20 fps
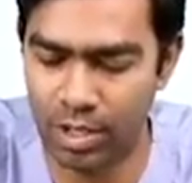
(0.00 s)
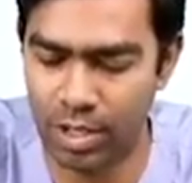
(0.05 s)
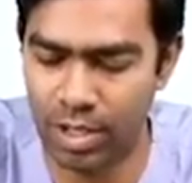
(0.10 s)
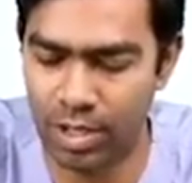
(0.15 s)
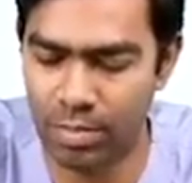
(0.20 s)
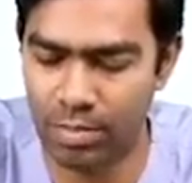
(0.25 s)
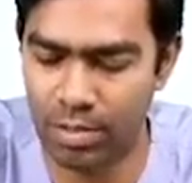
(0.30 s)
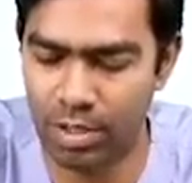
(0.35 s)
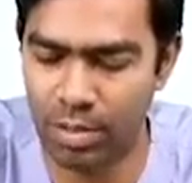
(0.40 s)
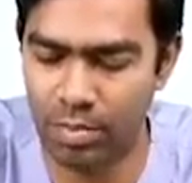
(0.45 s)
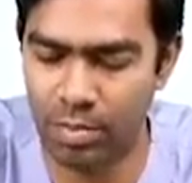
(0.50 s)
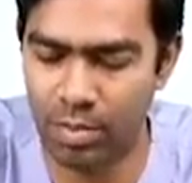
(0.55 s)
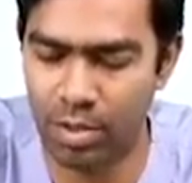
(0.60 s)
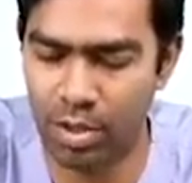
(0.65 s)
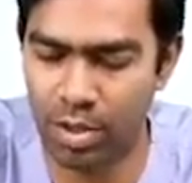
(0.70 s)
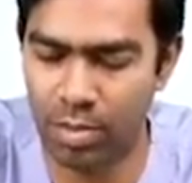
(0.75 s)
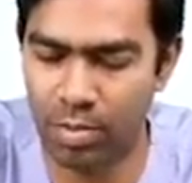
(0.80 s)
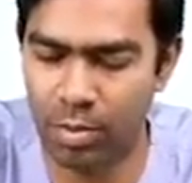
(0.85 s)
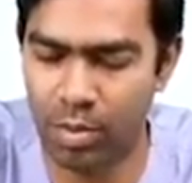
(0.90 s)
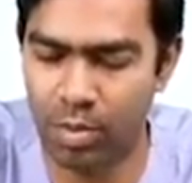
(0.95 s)
reabsorb more
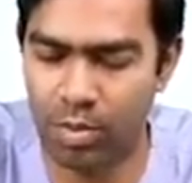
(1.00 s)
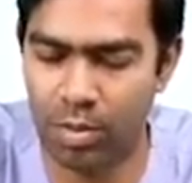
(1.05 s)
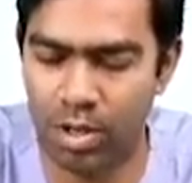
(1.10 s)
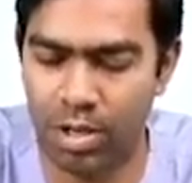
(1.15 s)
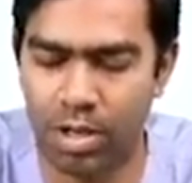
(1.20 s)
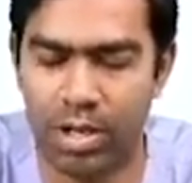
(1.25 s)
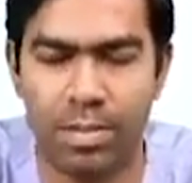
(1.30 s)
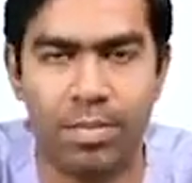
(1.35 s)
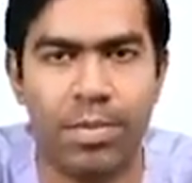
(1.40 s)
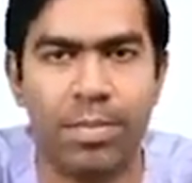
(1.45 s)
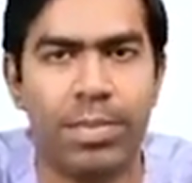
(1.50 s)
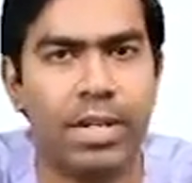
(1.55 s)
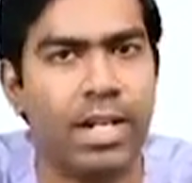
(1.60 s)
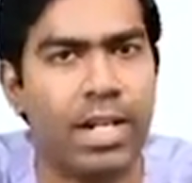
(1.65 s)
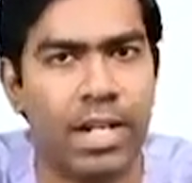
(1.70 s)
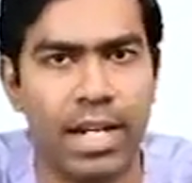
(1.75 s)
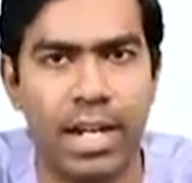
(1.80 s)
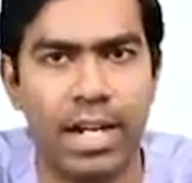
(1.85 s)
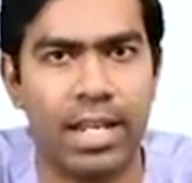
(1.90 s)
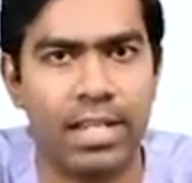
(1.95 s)
and more water and mimic
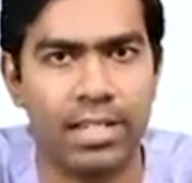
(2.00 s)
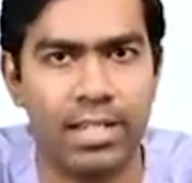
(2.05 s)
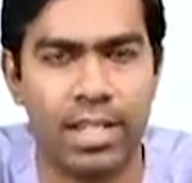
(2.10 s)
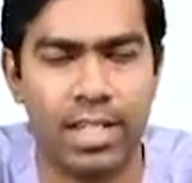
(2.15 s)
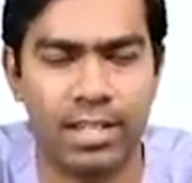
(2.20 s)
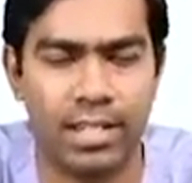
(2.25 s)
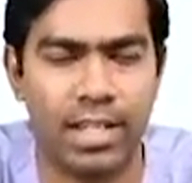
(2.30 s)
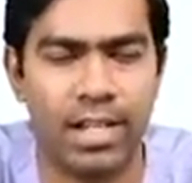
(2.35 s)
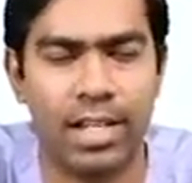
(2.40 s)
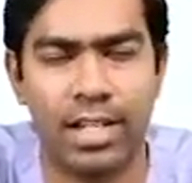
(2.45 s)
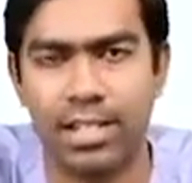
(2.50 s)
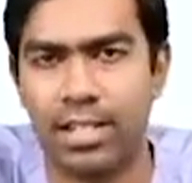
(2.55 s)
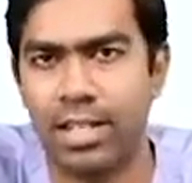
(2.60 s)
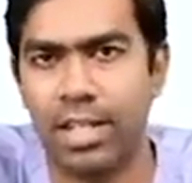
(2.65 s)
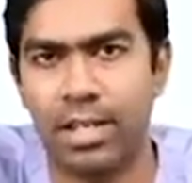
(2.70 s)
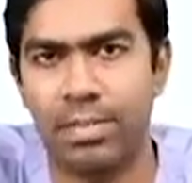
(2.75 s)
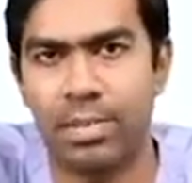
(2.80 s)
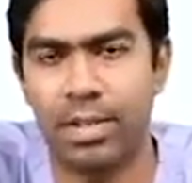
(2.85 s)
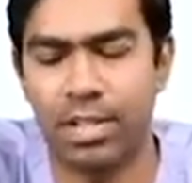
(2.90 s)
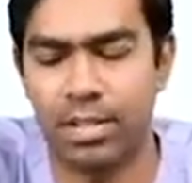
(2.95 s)
an ADH,
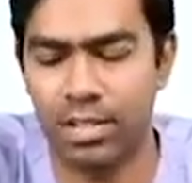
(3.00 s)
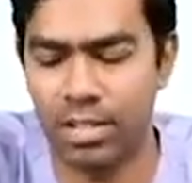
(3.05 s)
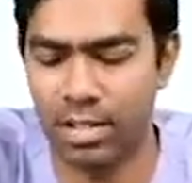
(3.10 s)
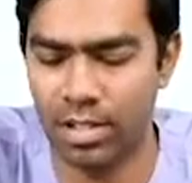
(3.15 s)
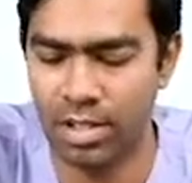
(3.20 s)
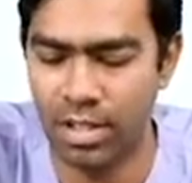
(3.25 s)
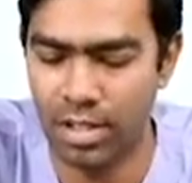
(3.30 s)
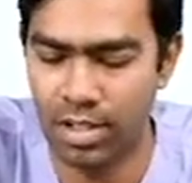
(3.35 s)
SADH-like picture.